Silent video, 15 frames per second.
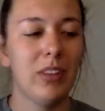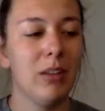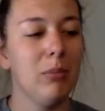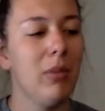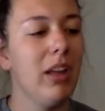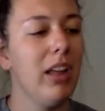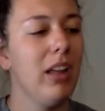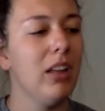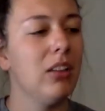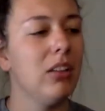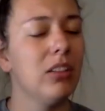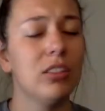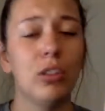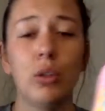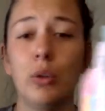My hand
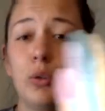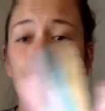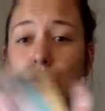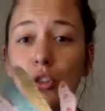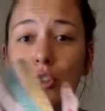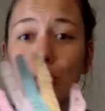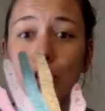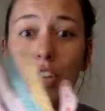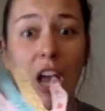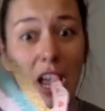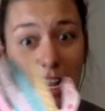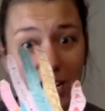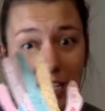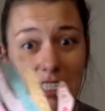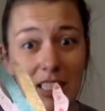looks
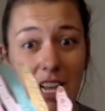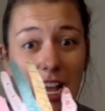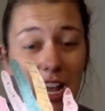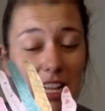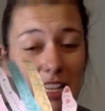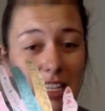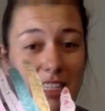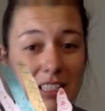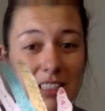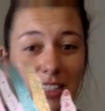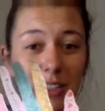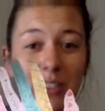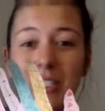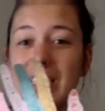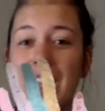giant on this
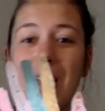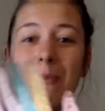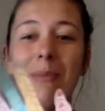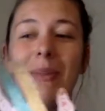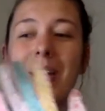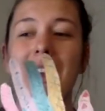little stem,